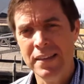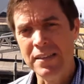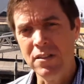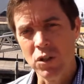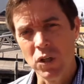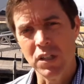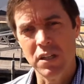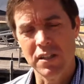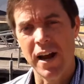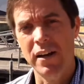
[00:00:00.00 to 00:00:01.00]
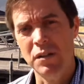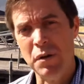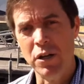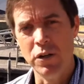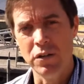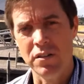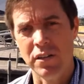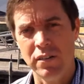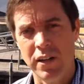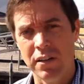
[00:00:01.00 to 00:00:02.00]
This has also started to be used
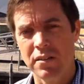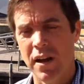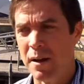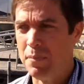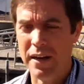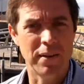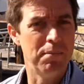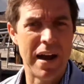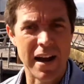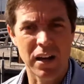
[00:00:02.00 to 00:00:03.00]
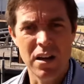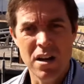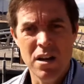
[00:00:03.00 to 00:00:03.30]
in things like pick and pack,